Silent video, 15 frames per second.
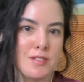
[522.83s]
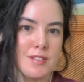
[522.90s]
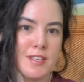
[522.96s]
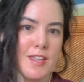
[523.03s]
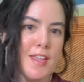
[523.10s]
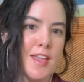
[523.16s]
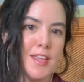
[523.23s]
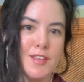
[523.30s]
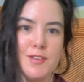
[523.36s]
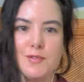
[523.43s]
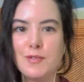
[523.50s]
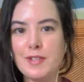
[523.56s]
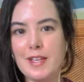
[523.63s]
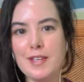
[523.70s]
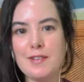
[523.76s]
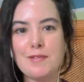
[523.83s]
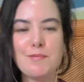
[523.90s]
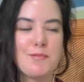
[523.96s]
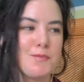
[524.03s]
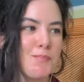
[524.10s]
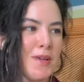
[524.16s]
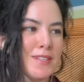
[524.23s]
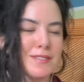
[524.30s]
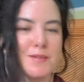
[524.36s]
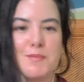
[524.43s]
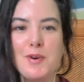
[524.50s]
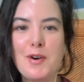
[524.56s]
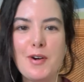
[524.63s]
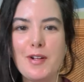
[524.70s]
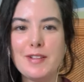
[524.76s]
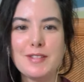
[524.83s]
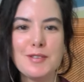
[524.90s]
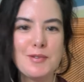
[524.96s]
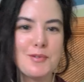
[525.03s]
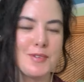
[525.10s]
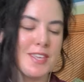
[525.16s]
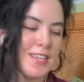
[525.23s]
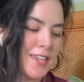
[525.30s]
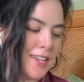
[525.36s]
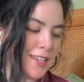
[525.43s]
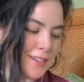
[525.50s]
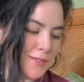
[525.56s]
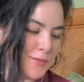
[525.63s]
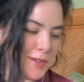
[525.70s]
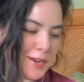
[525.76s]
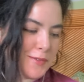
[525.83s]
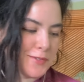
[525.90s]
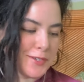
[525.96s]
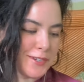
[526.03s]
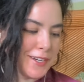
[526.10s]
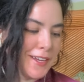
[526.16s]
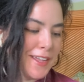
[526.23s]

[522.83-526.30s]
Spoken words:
He's like, hey, you like pass the ball, you kick, whatever.